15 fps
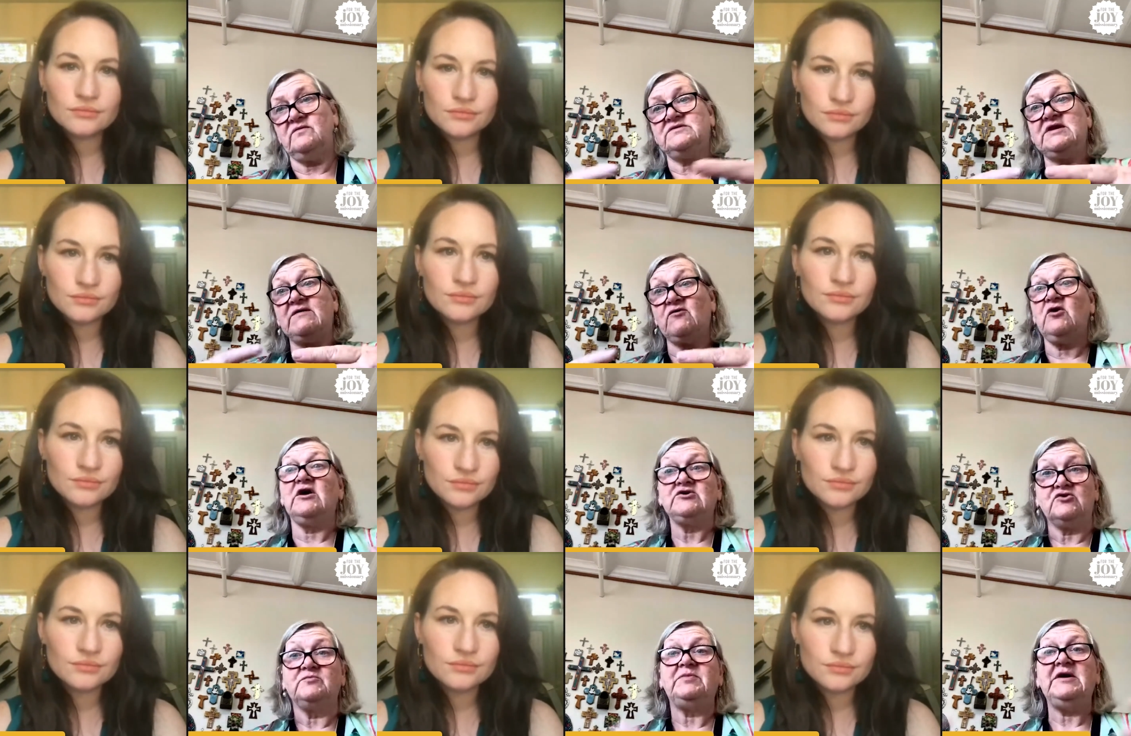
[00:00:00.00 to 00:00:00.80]
Speaker 1: several
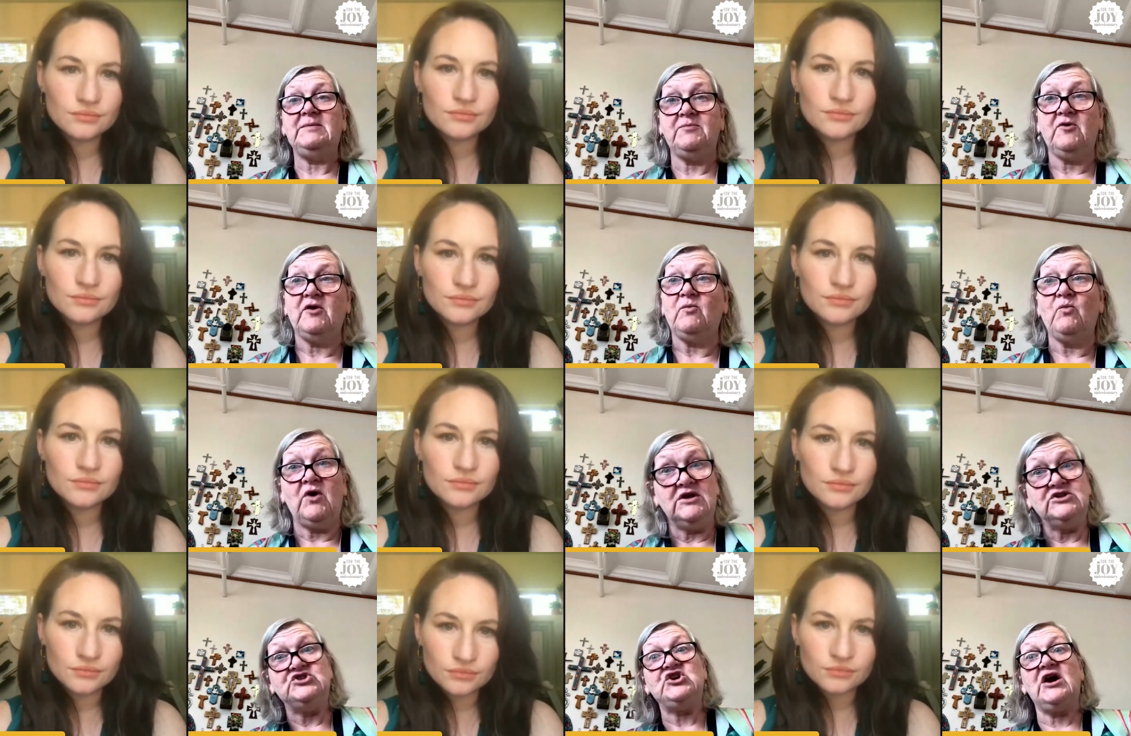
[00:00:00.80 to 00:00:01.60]
hundred people in
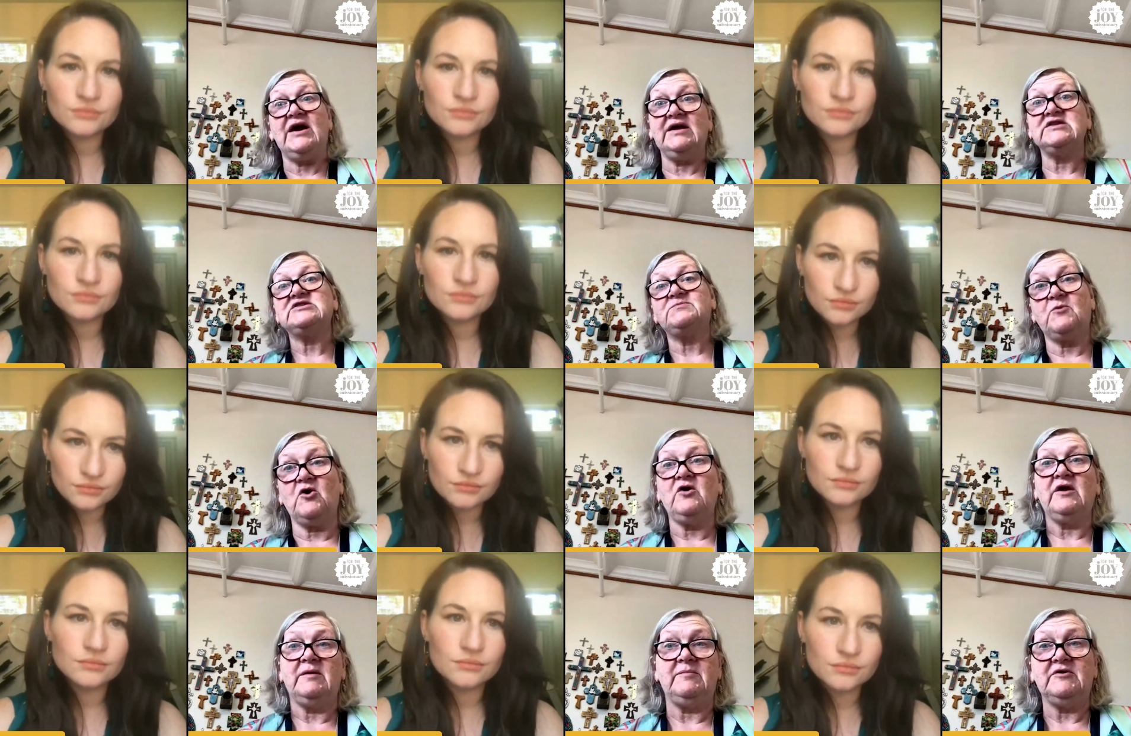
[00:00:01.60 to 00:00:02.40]
one giant
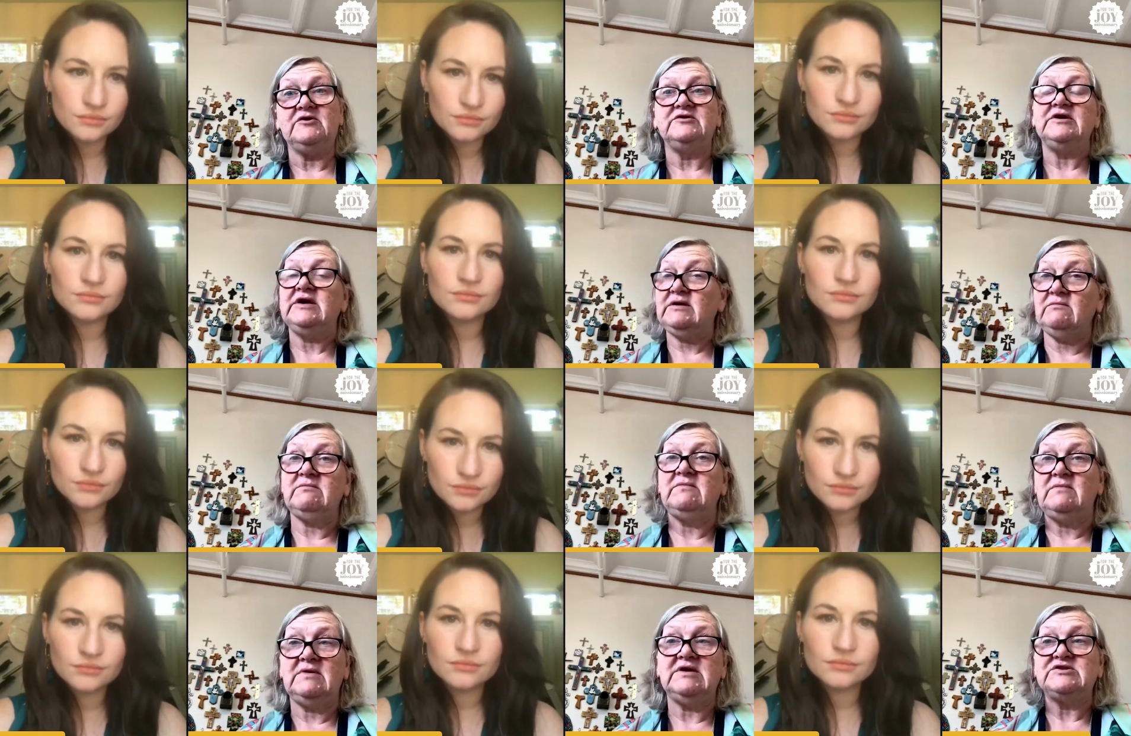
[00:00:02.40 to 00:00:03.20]
sprawling building
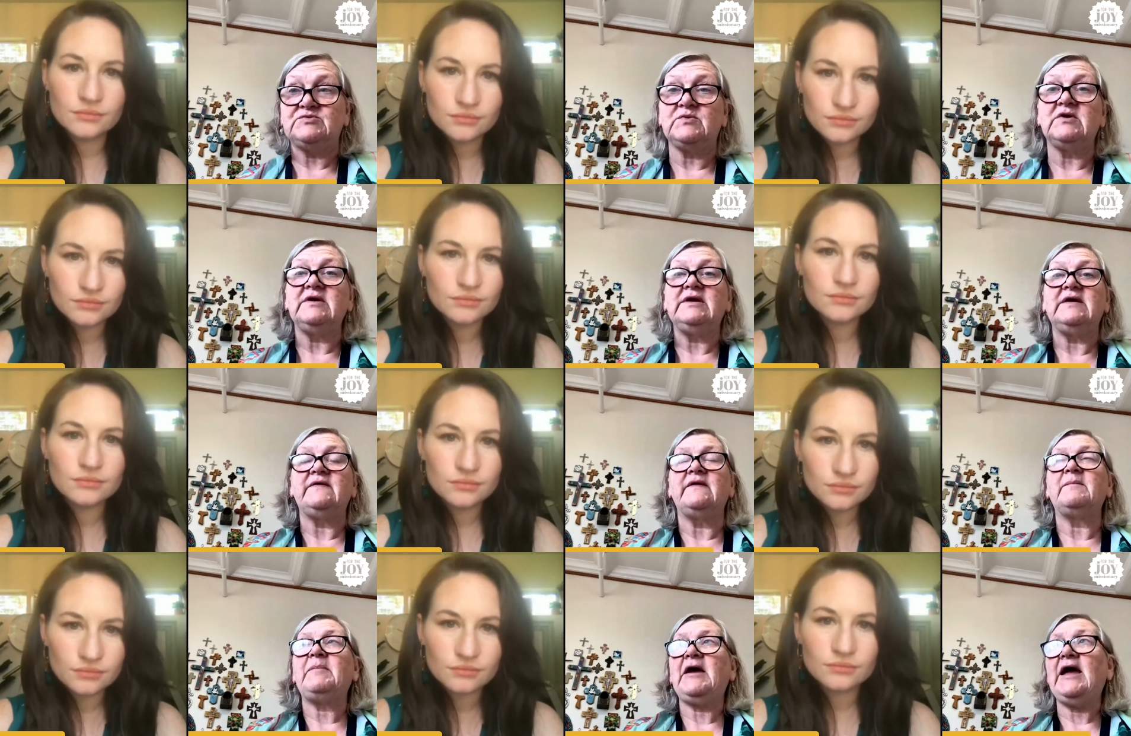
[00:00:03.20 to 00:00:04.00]
is really in
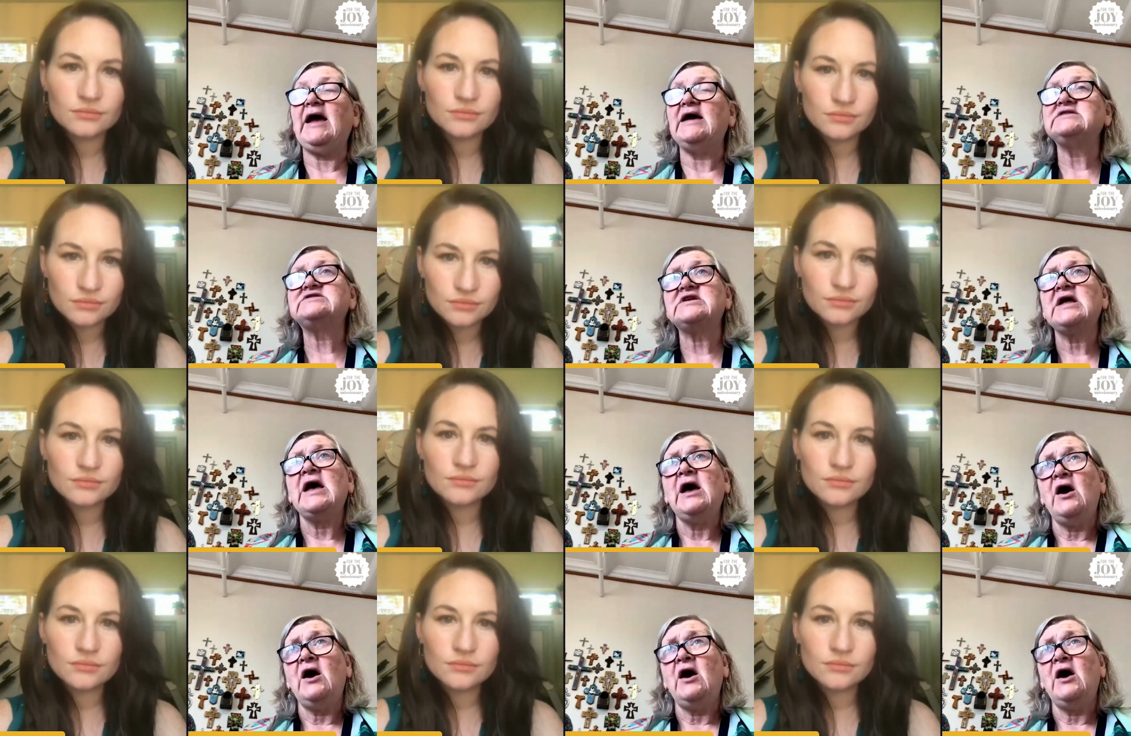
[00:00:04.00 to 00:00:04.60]
the past.